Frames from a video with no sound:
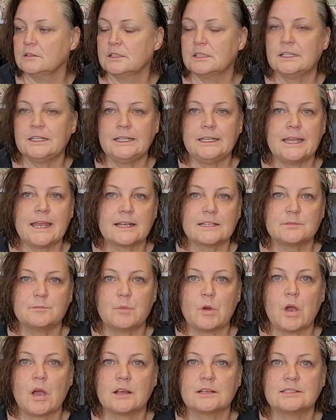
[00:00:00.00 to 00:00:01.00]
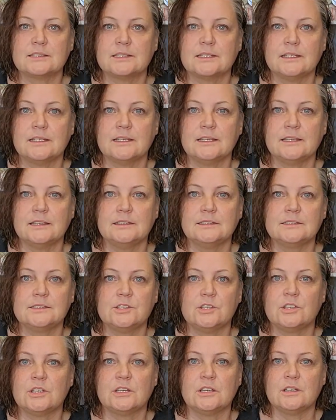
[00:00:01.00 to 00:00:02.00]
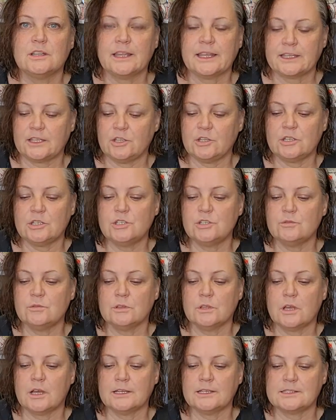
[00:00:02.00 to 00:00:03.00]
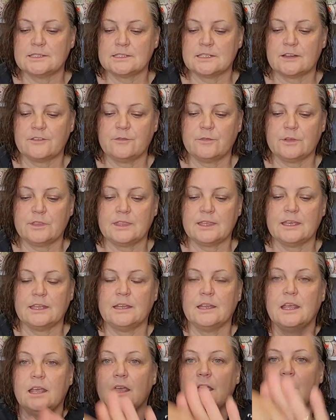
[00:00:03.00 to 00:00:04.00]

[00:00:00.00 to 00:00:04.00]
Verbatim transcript: Kleenex boxes. You can, like, you can do a lot of stuff with it.